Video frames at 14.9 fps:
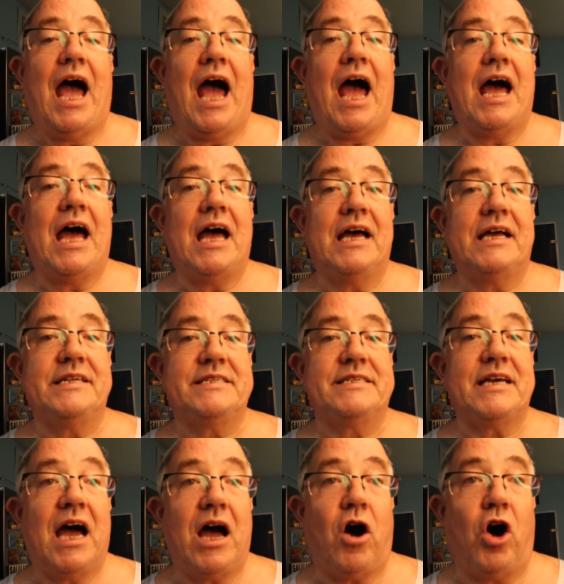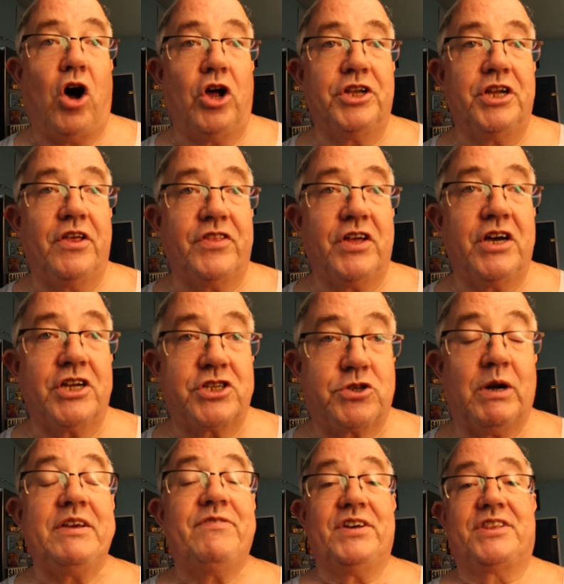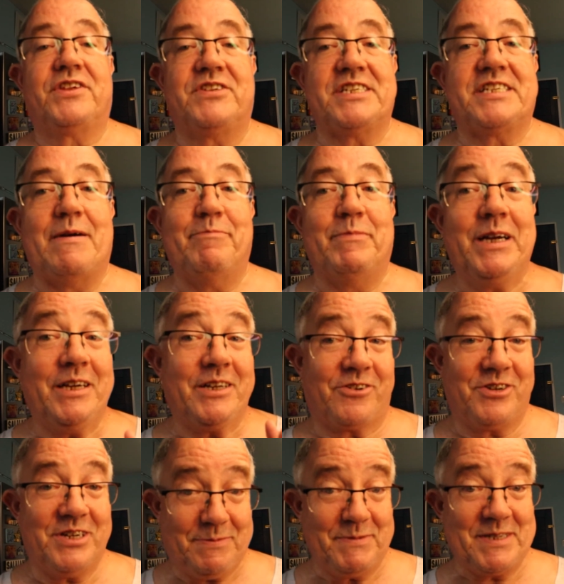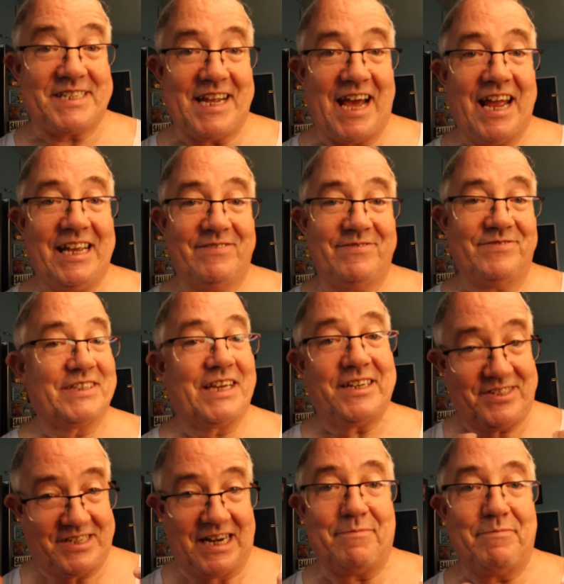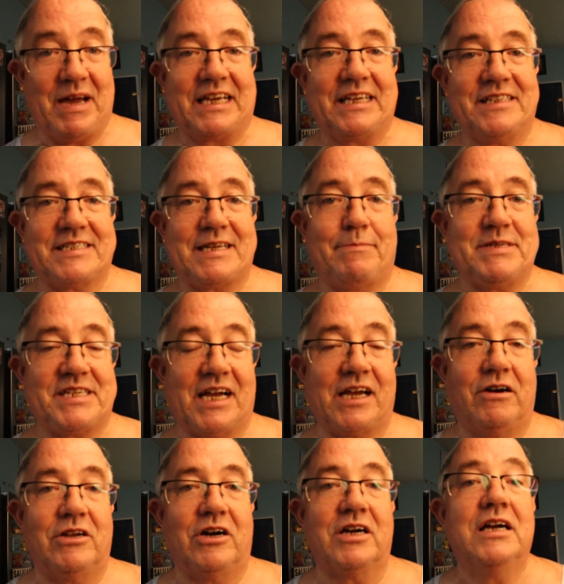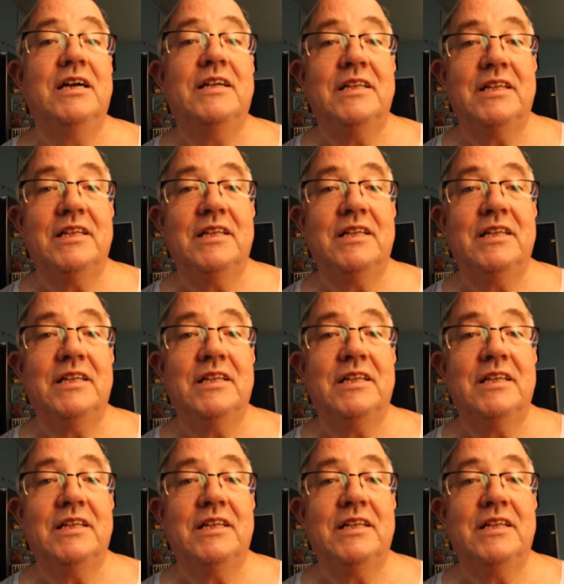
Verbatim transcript: And on the 25th of December, Christmas Day, can you tell I'm making this up as I go along?